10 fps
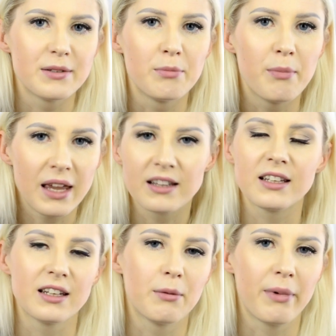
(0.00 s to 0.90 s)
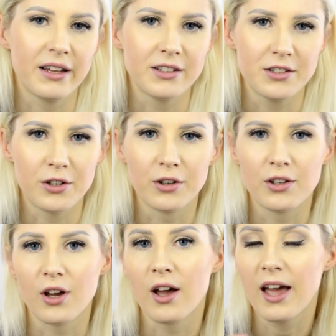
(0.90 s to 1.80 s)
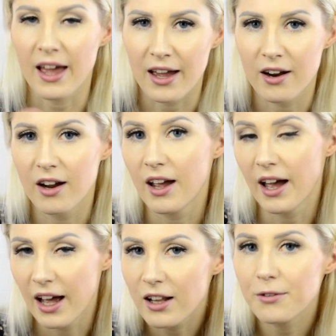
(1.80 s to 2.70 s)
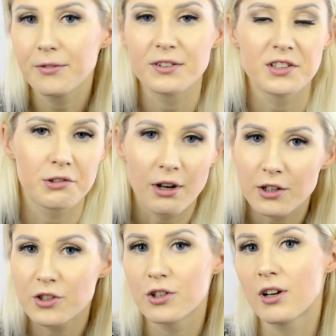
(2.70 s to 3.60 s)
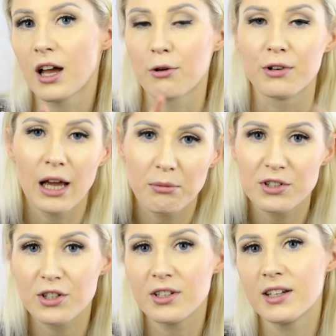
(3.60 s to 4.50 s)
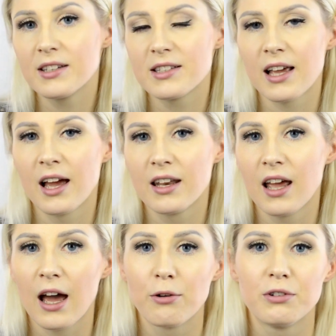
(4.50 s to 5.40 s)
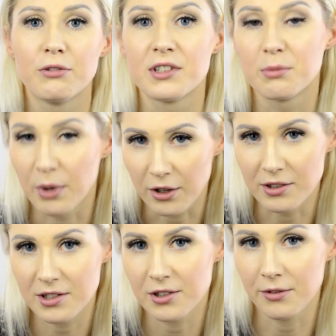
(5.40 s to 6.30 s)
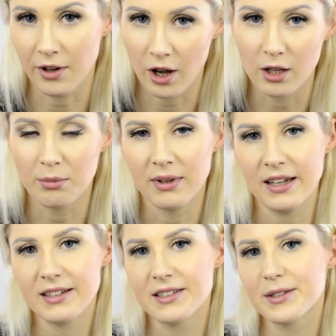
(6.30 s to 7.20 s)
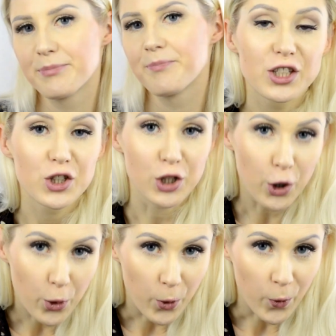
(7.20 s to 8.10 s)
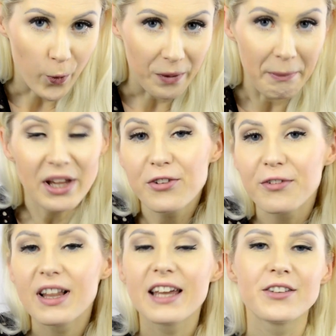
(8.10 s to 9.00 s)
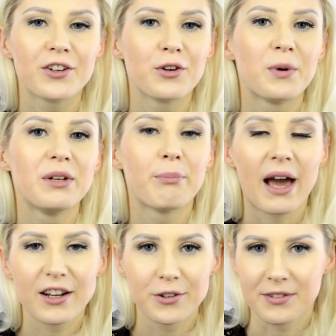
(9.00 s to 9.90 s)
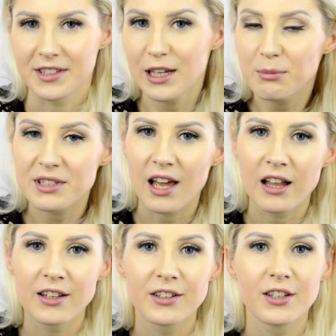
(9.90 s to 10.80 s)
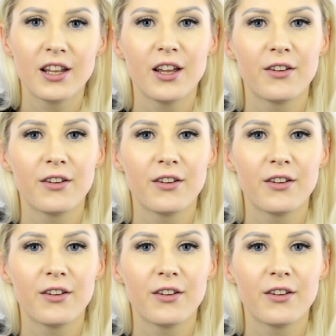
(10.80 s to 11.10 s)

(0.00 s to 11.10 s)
mainly depends on your hair health, structure, how damaged it is, and how it responds to the Olaplex. So a month later, I went back to the same salon.